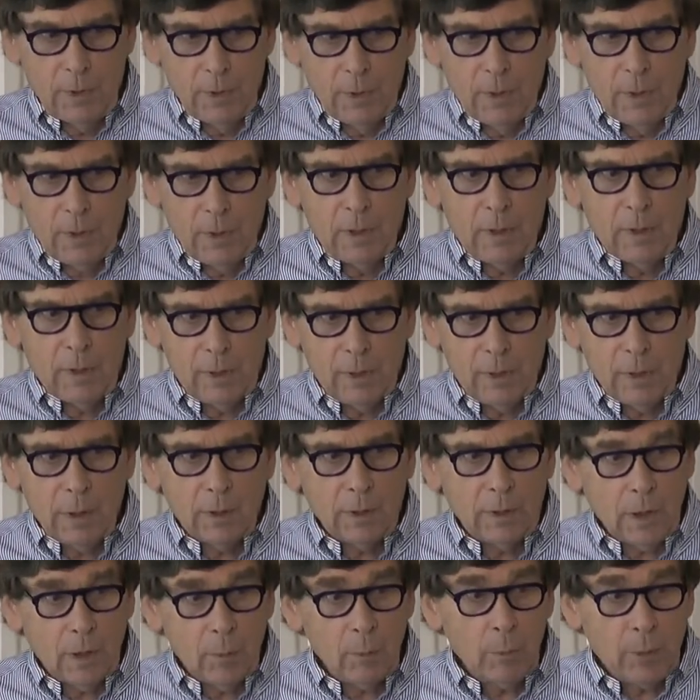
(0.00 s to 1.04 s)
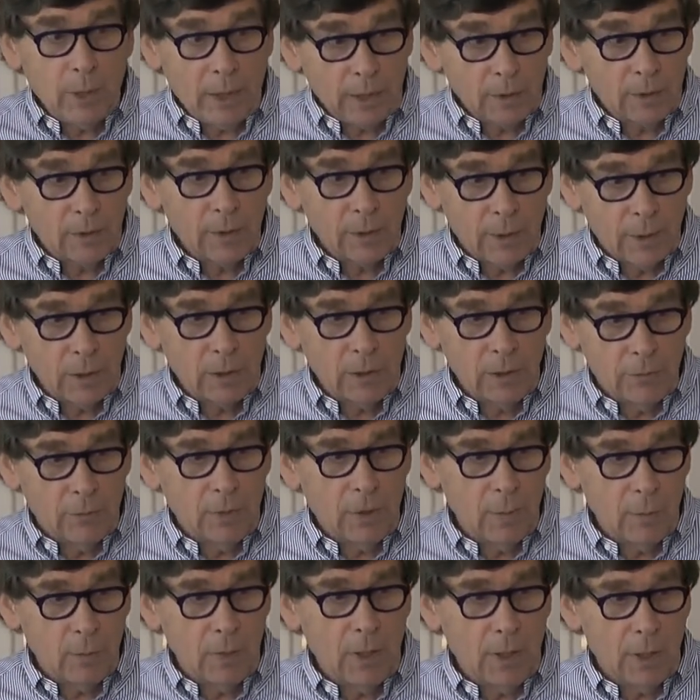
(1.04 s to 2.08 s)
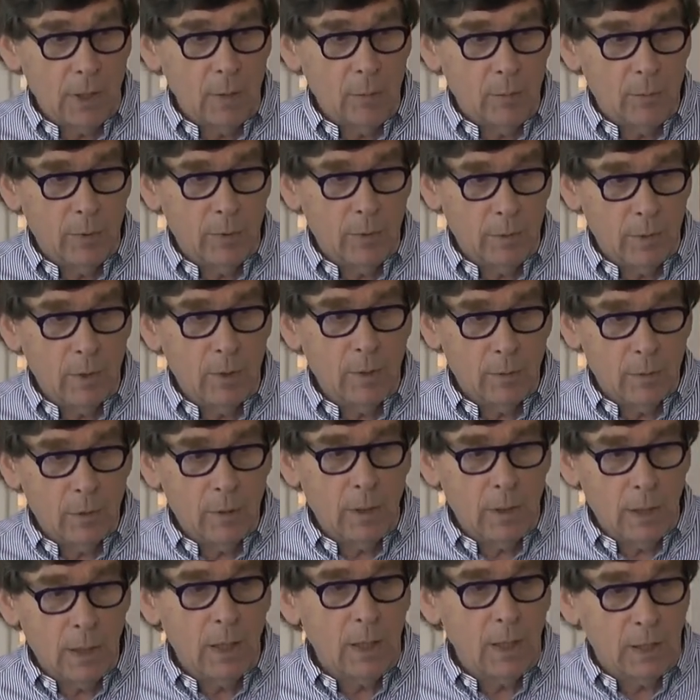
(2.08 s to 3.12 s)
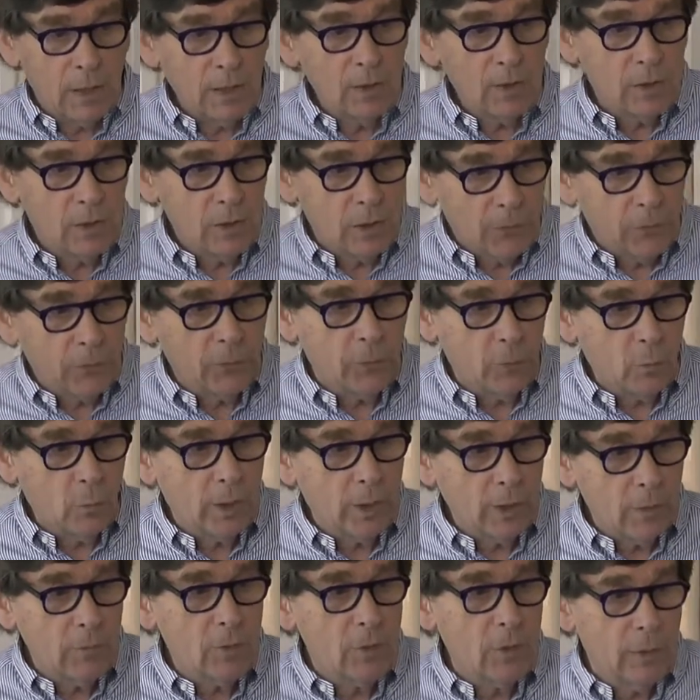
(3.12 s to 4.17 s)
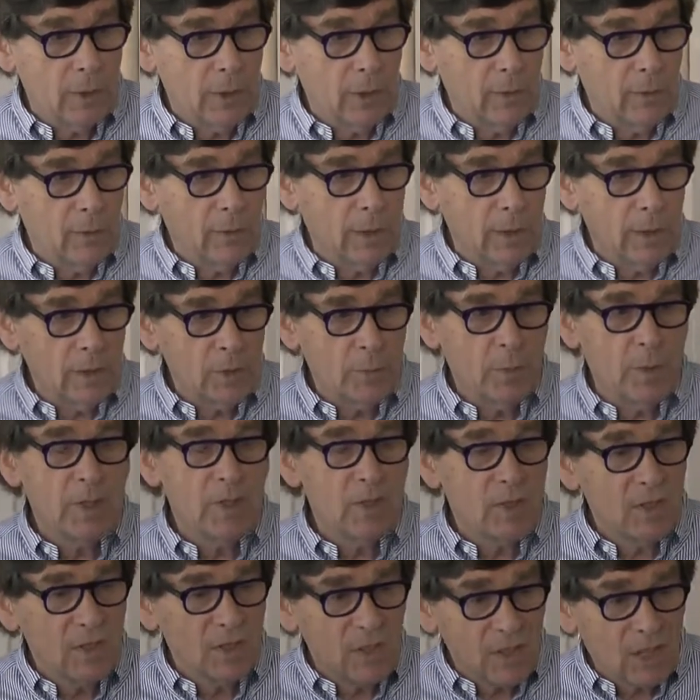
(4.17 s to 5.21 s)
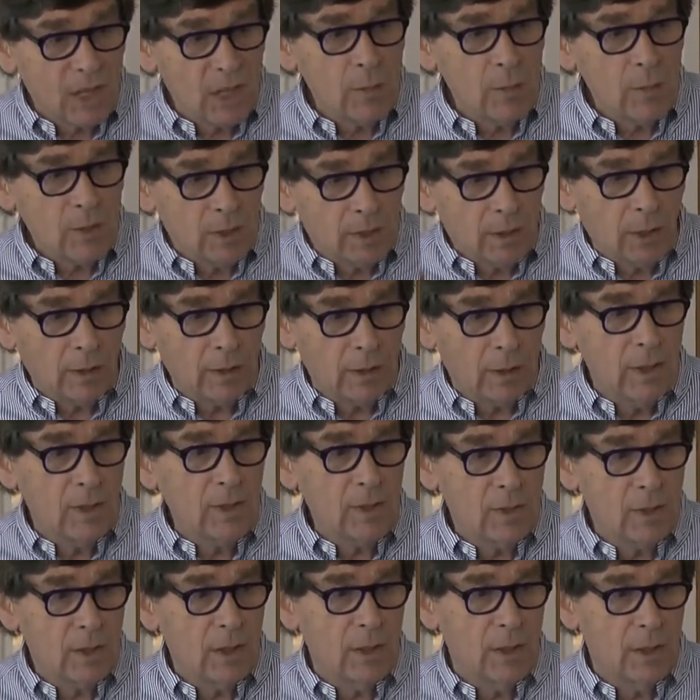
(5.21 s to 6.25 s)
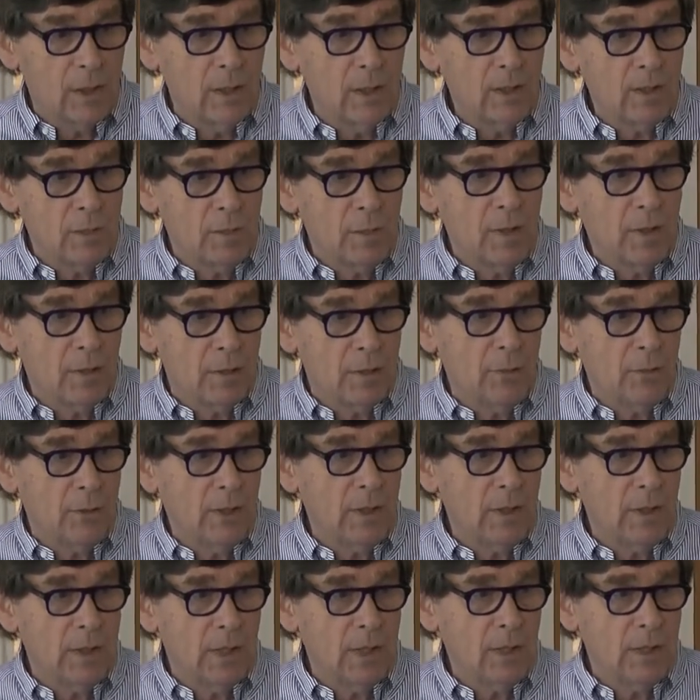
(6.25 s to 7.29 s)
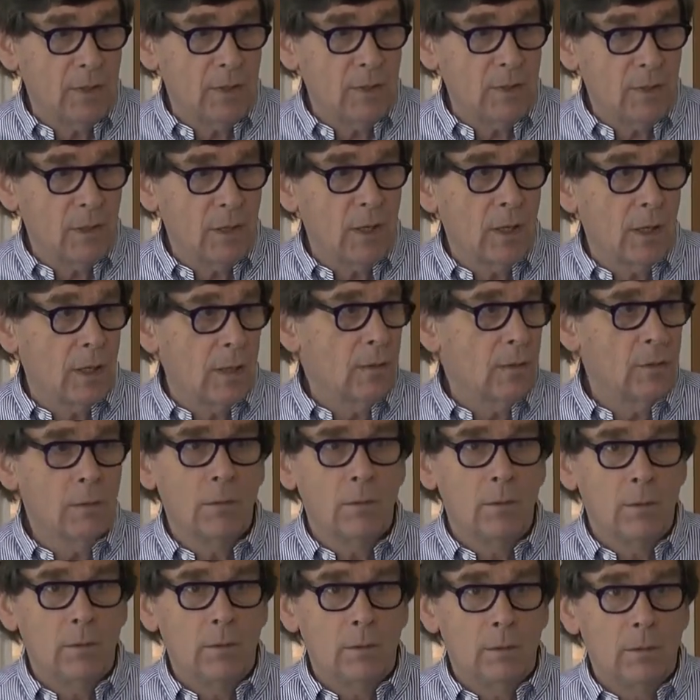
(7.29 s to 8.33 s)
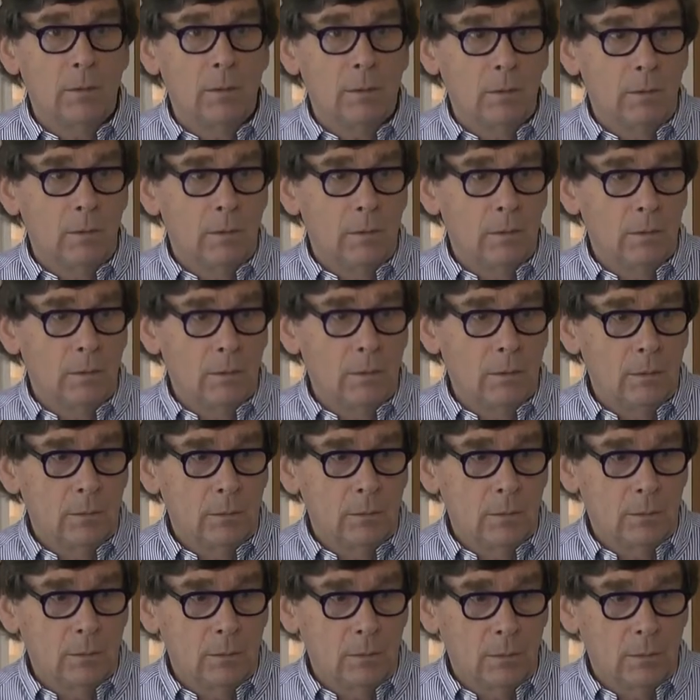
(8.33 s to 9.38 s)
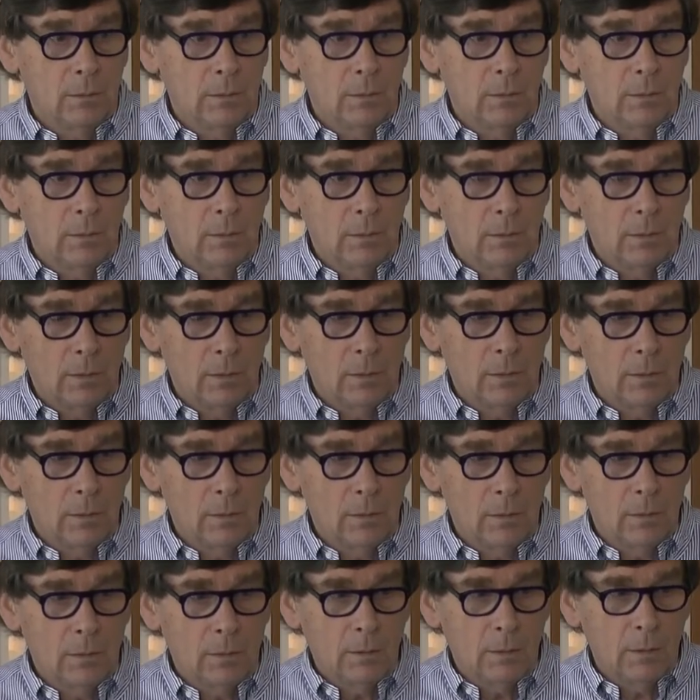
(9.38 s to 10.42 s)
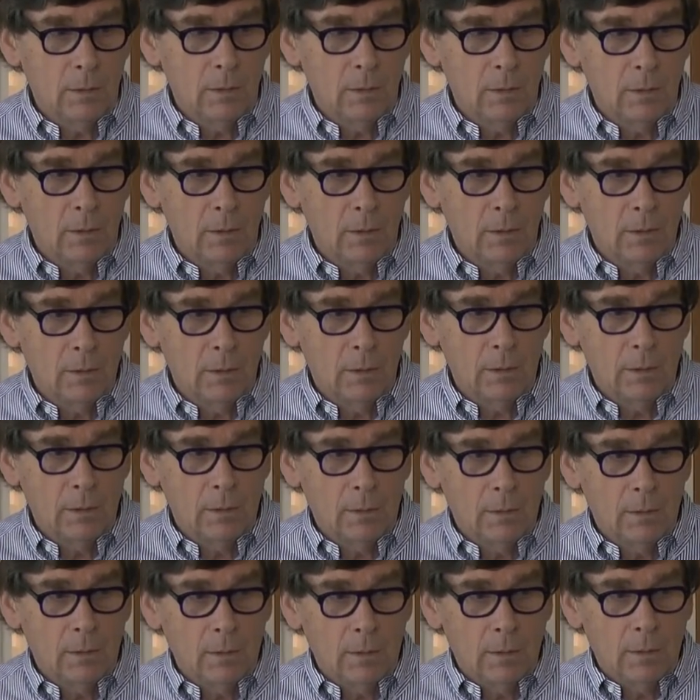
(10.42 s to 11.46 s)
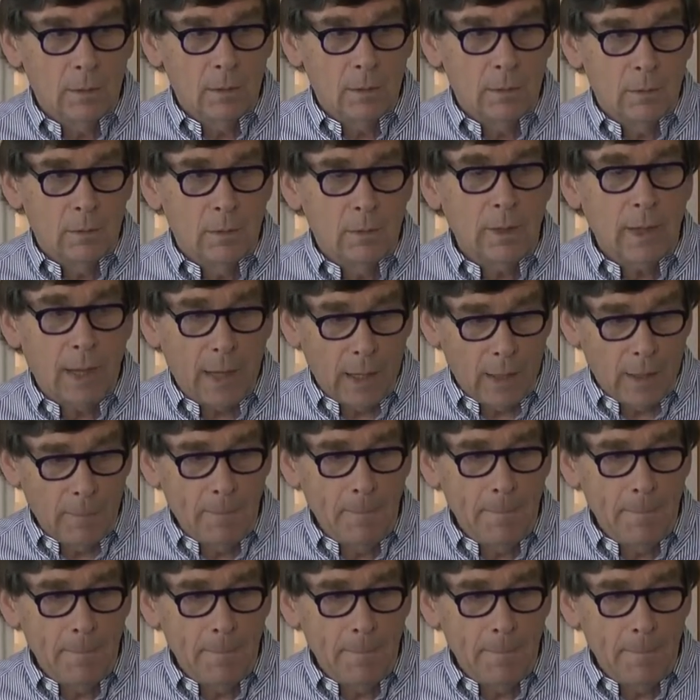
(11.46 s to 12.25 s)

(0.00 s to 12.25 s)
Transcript: And I think I'll come back to that if I may. But uh, it is a different way of doing things, but it's the same gunk inside. It's methylphenidate inside. I can see from those charts, though, I, I can see what my son takes. Yeah.